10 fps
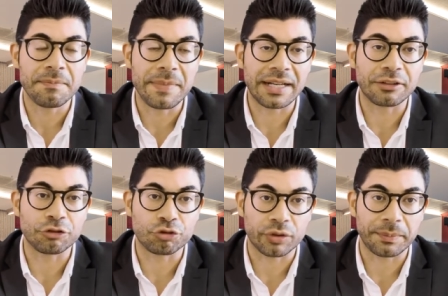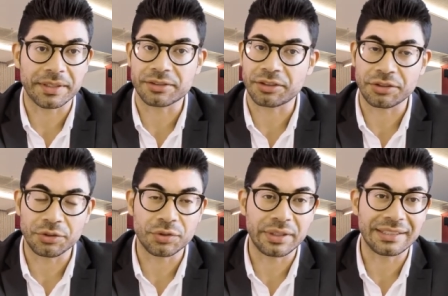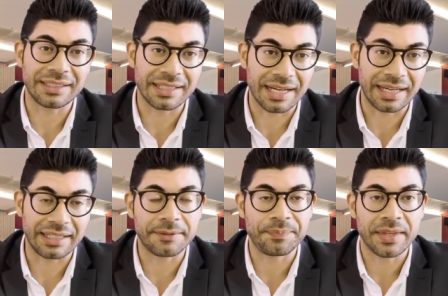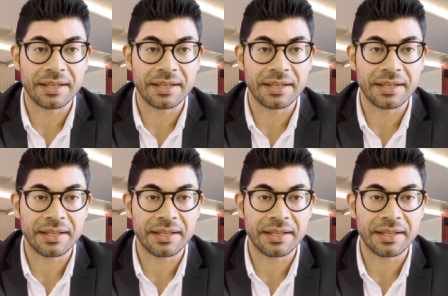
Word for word: medical treatments are usually denied.